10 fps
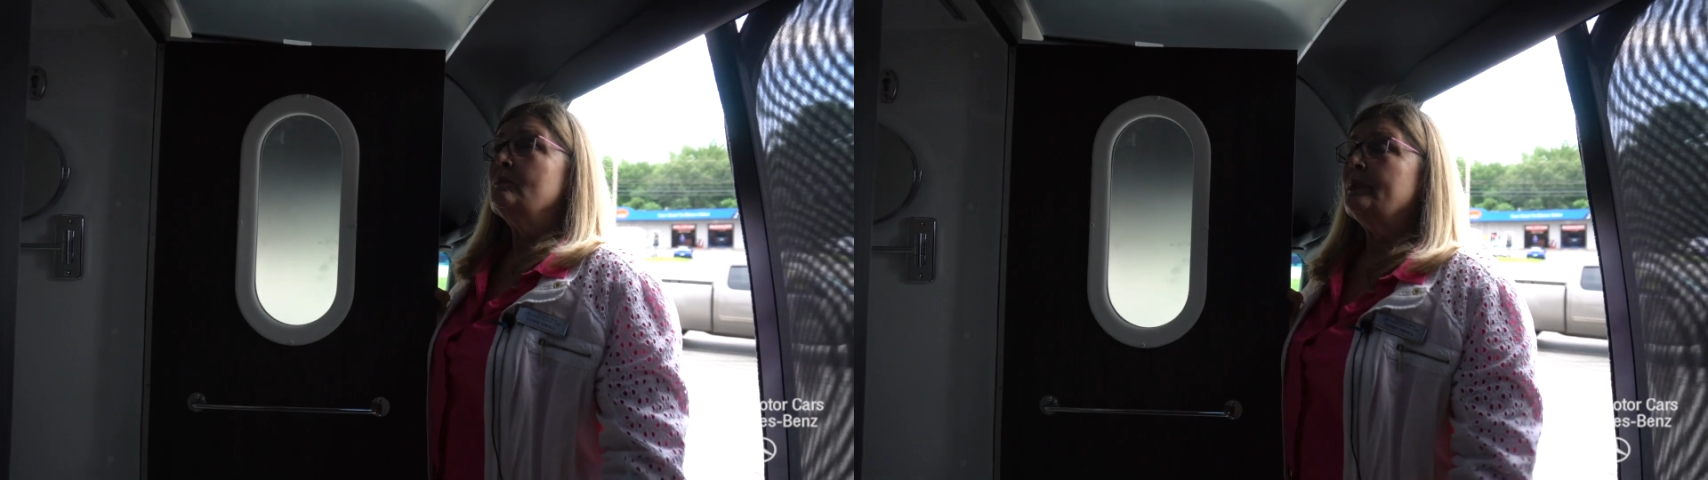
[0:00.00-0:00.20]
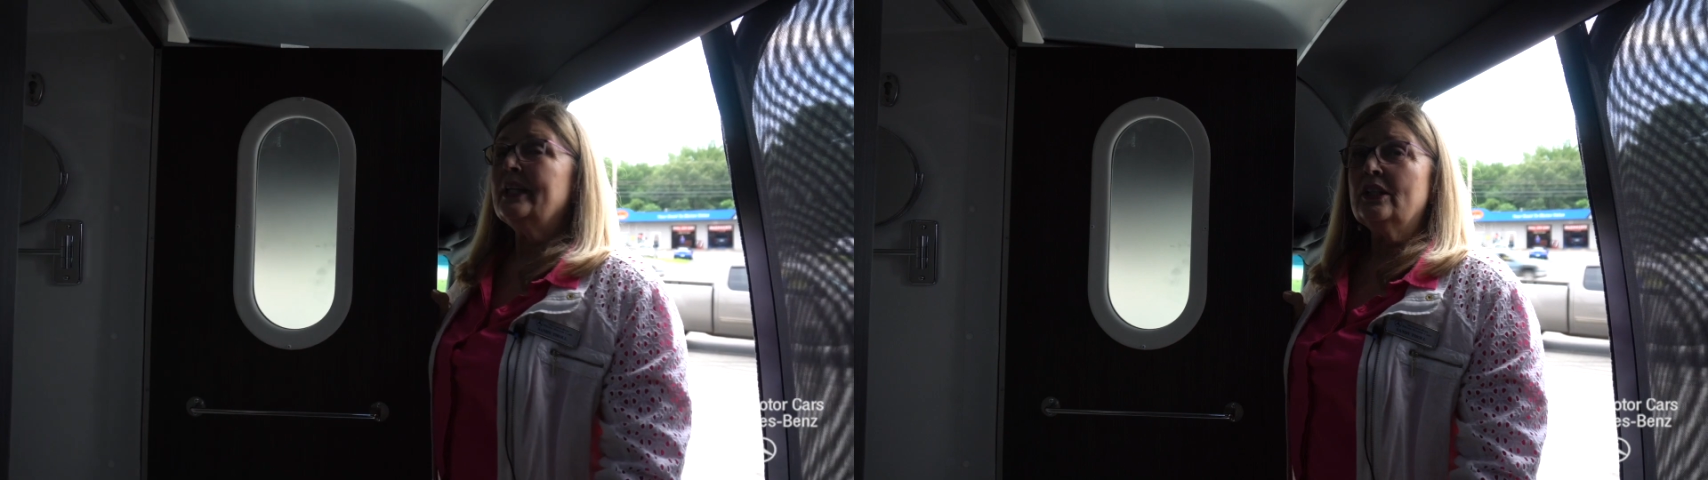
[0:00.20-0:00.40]

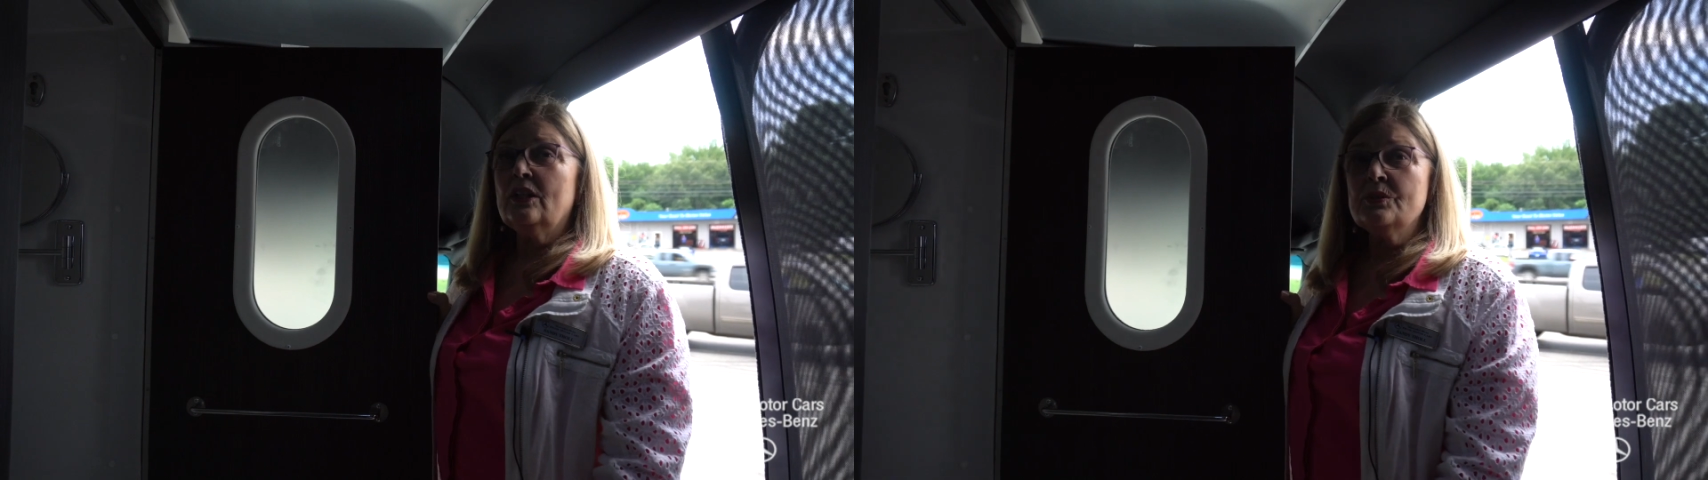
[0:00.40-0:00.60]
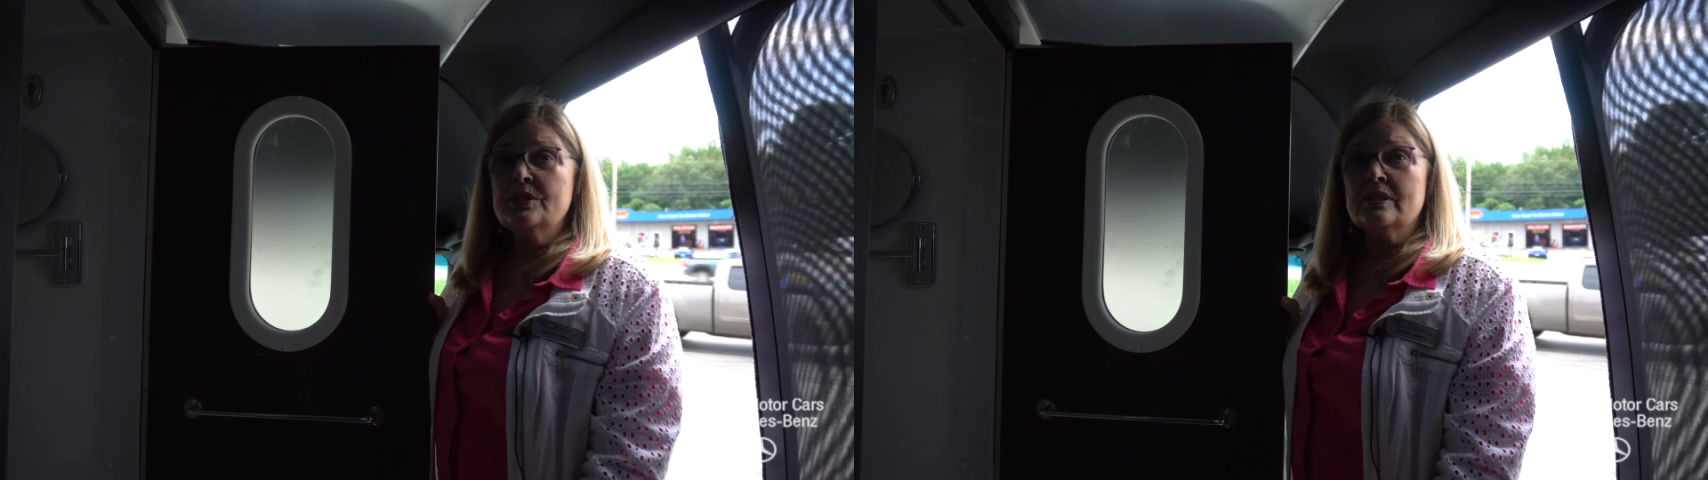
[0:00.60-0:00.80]
pretty
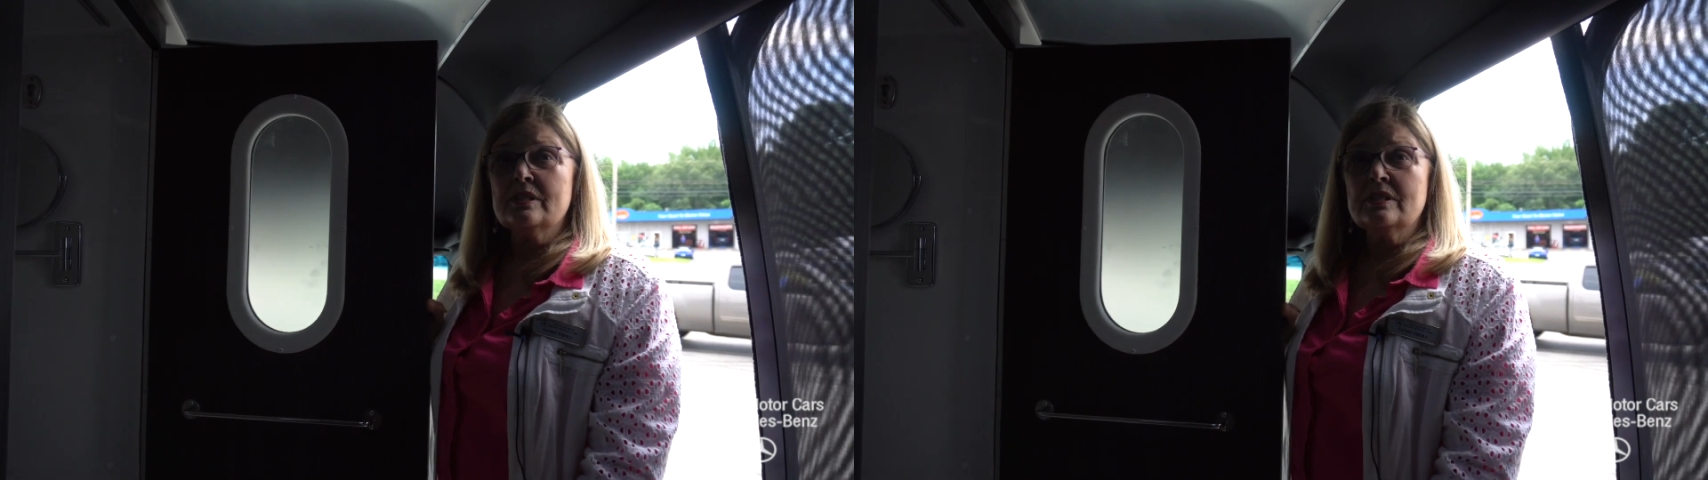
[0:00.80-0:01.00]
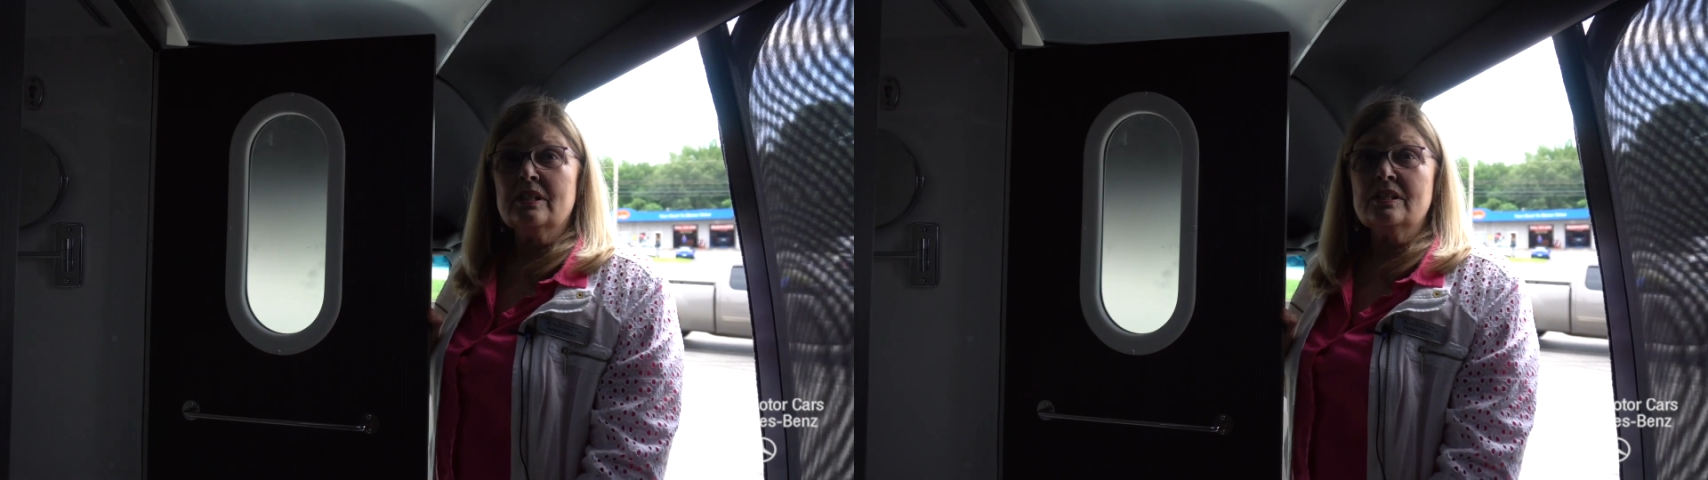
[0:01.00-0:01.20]
close
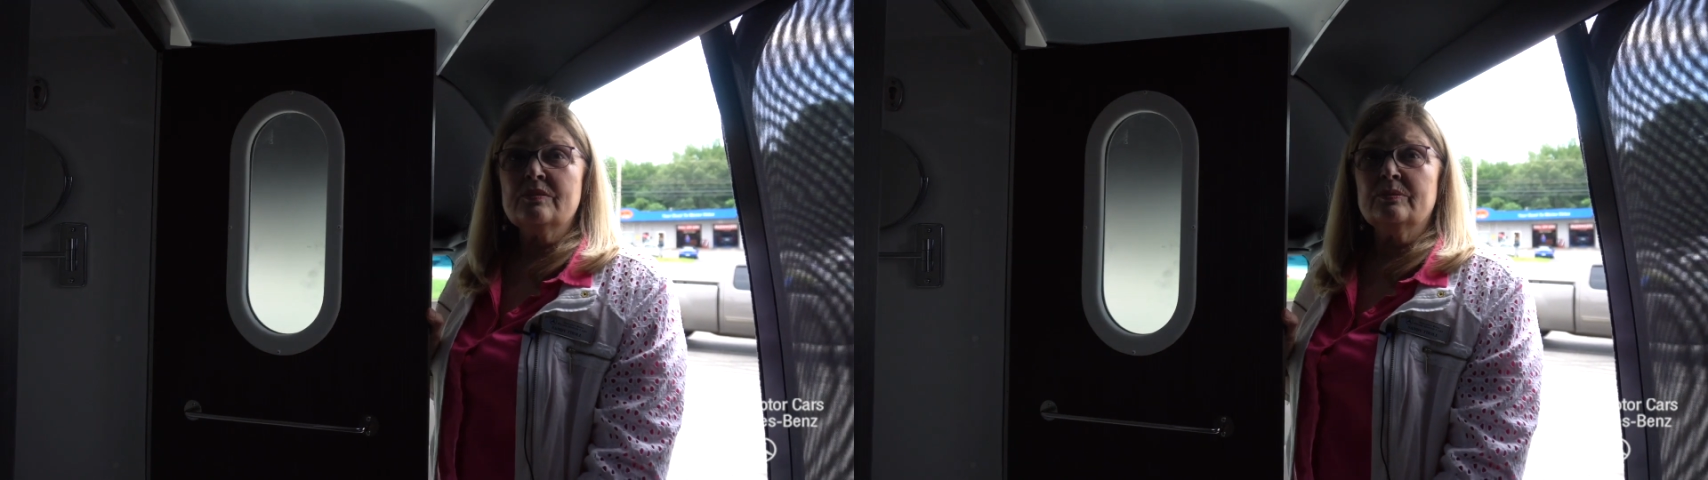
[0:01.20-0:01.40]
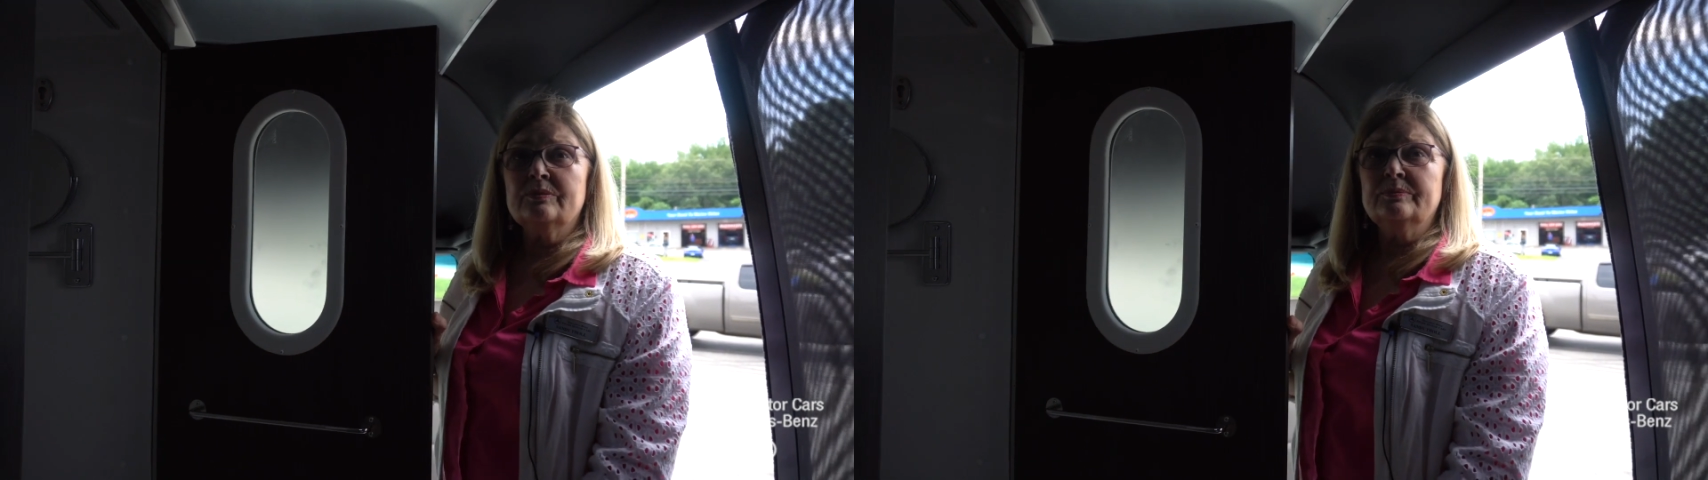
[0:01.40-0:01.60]
to six